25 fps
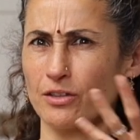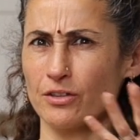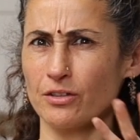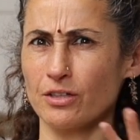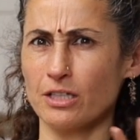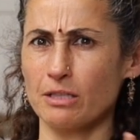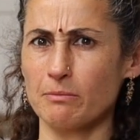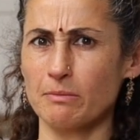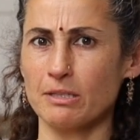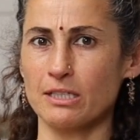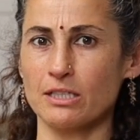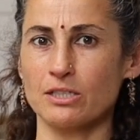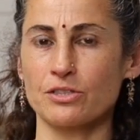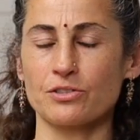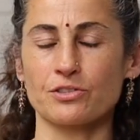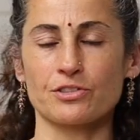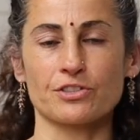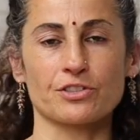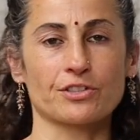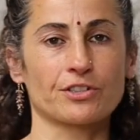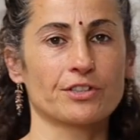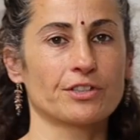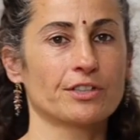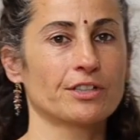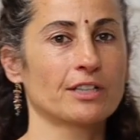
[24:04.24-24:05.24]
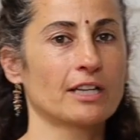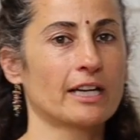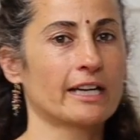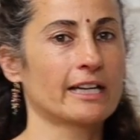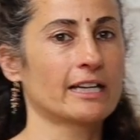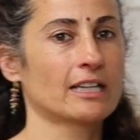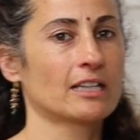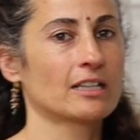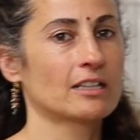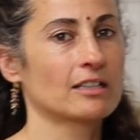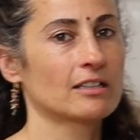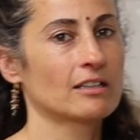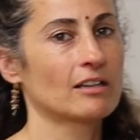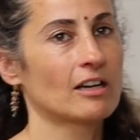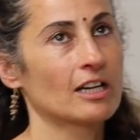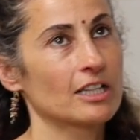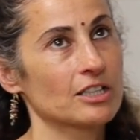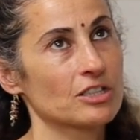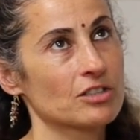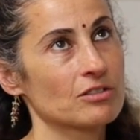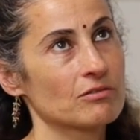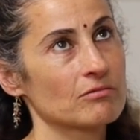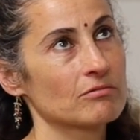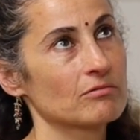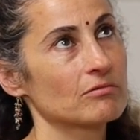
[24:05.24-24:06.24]
30 minutes or so, and I
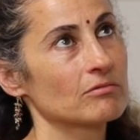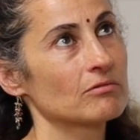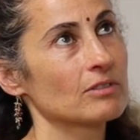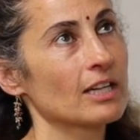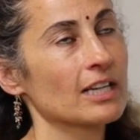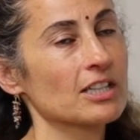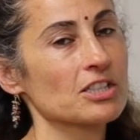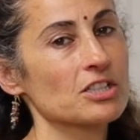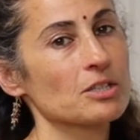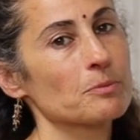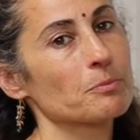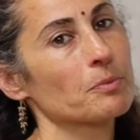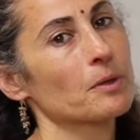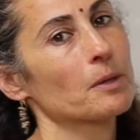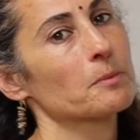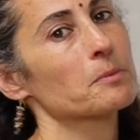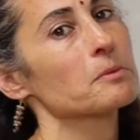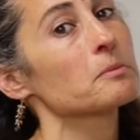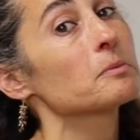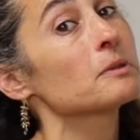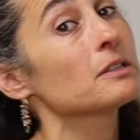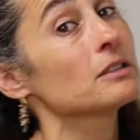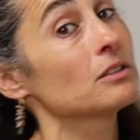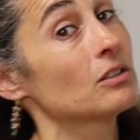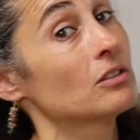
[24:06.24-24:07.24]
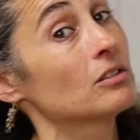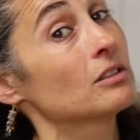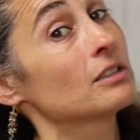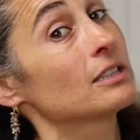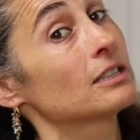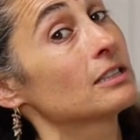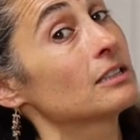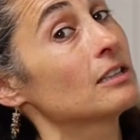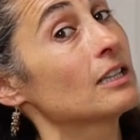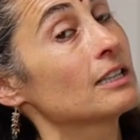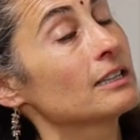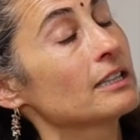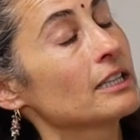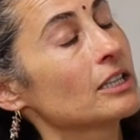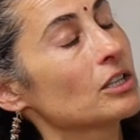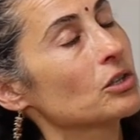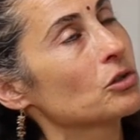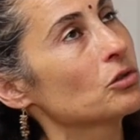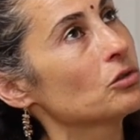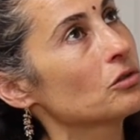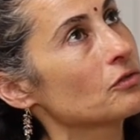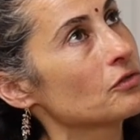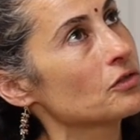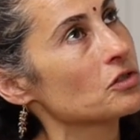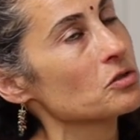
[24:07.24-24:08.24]
actually probably longer. I let it
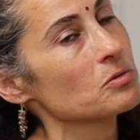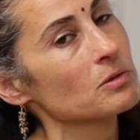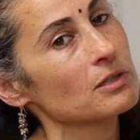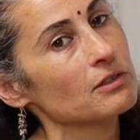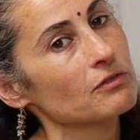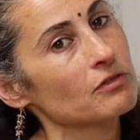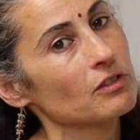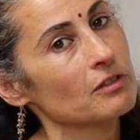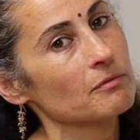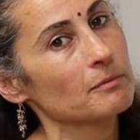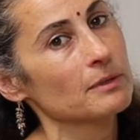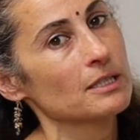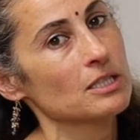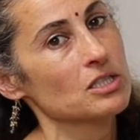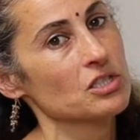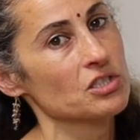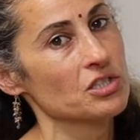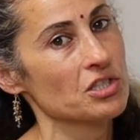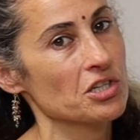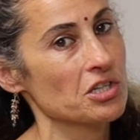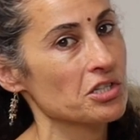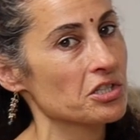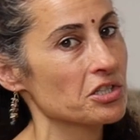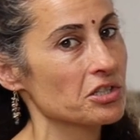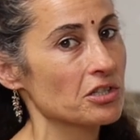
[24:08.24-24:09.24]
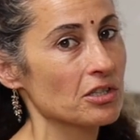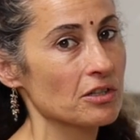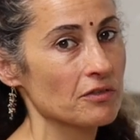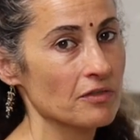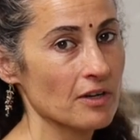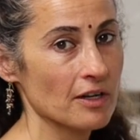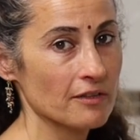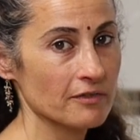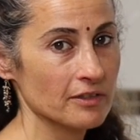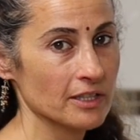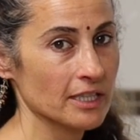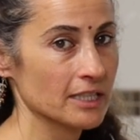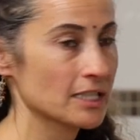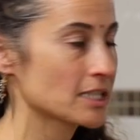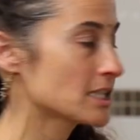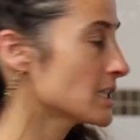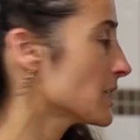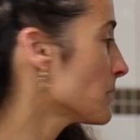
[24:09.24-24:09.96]
cook for 25 minutes, turned it off, have let it